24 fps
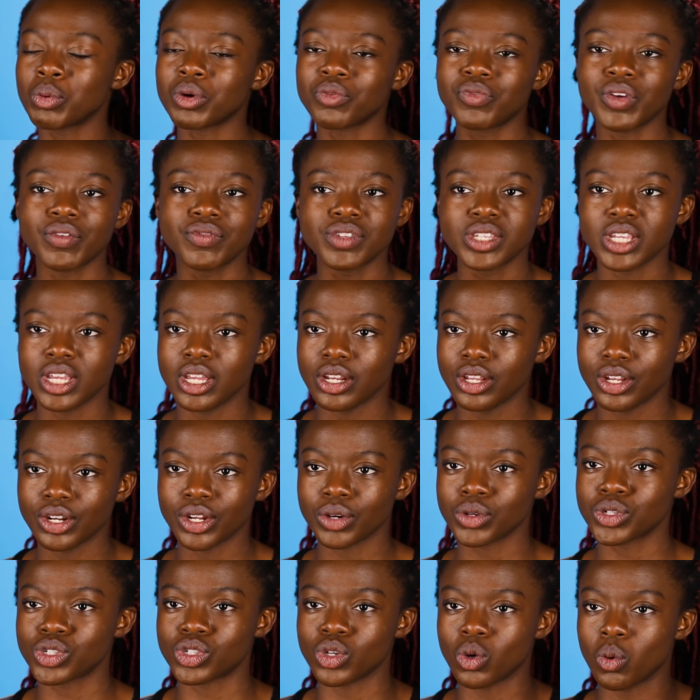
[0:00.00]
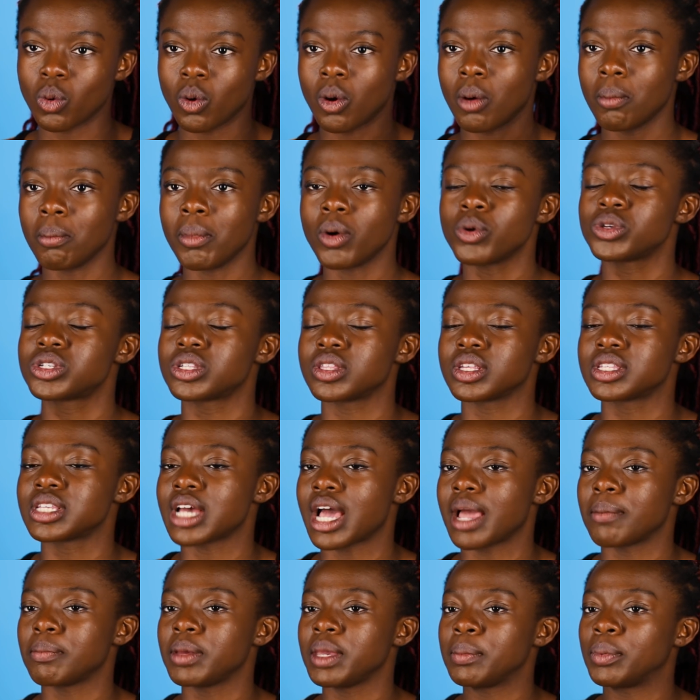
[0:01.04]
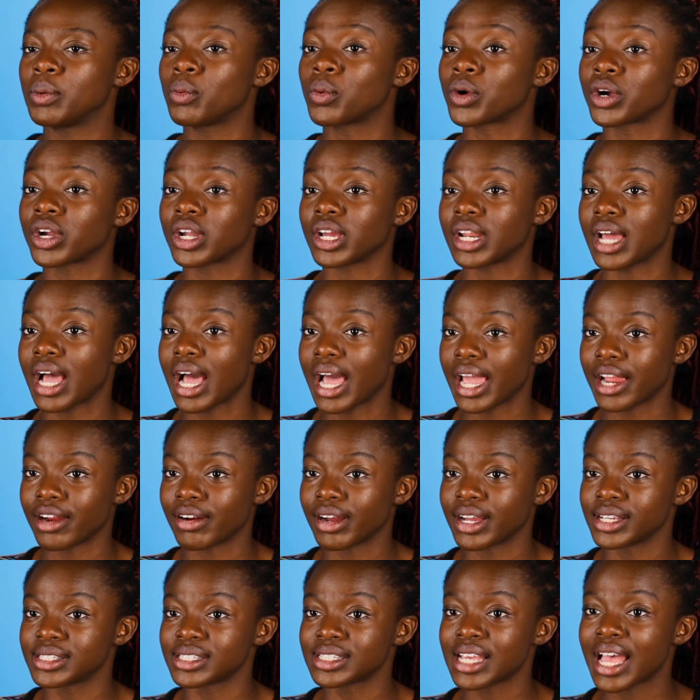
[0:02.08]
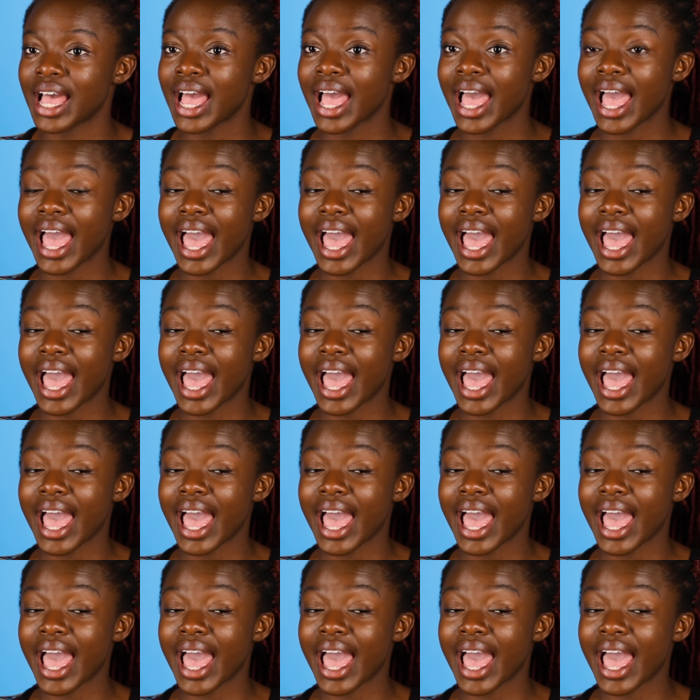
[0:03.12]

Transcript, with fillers: We were 15, you know, so most of the time people weren't gonna hire us.